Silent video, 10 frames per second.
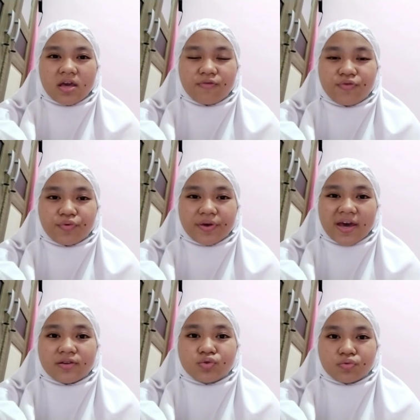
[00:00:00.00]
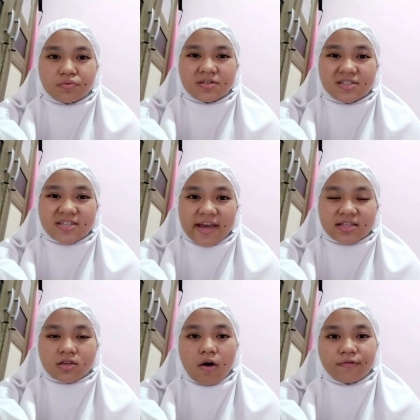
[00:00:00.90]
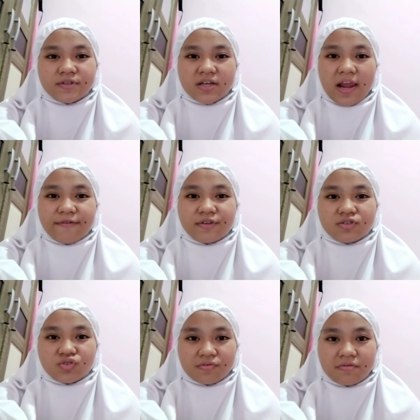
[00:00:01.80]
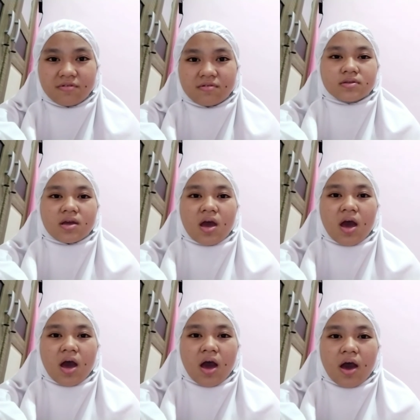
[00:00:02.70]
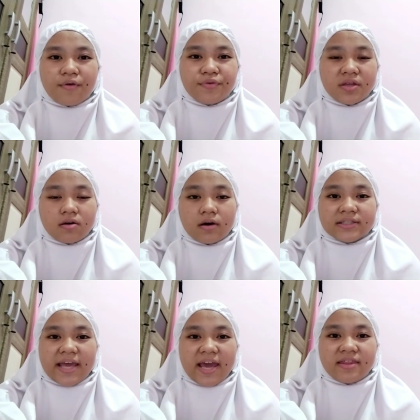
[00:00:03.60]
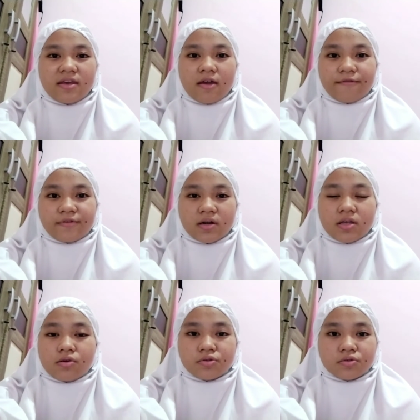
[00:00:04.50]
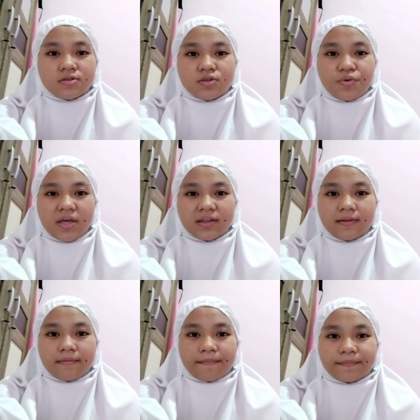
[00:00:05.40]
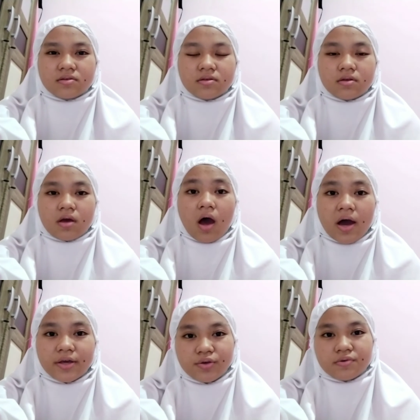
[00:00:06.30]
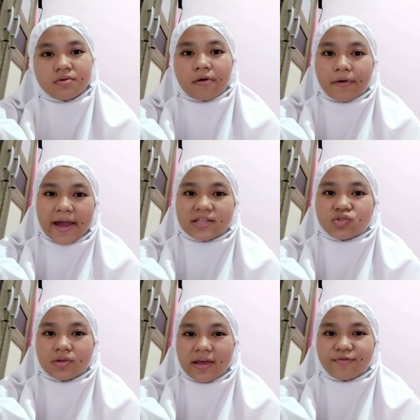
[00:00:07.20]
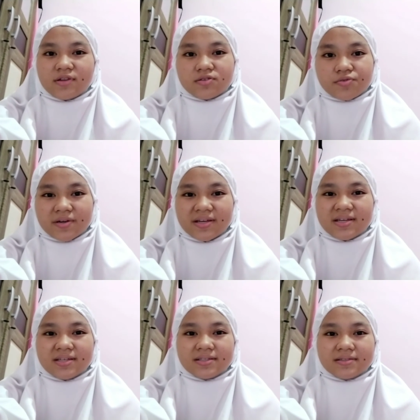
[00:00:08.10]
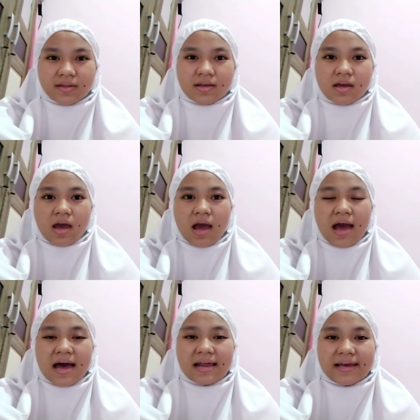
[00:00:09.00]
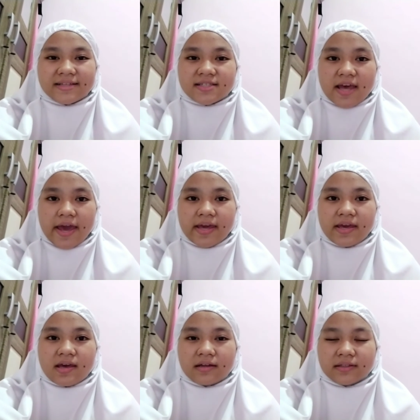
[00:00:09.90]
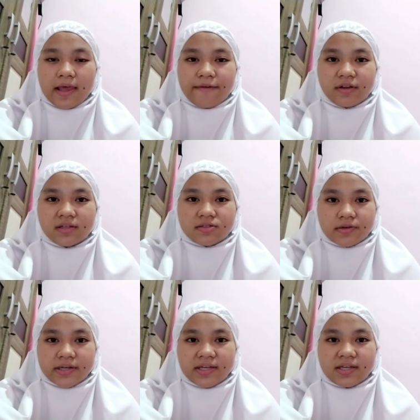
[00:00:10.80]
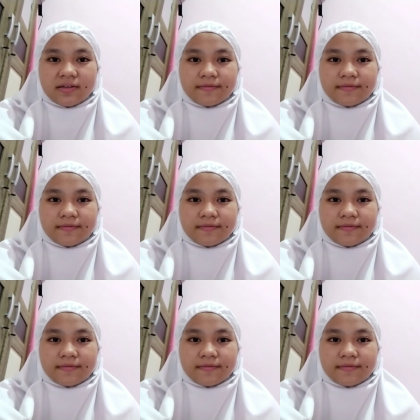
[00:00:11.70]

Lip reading: If you can do the task of the level 2, without any effort, you just do it. You go right to level 3. Let's say at level 3,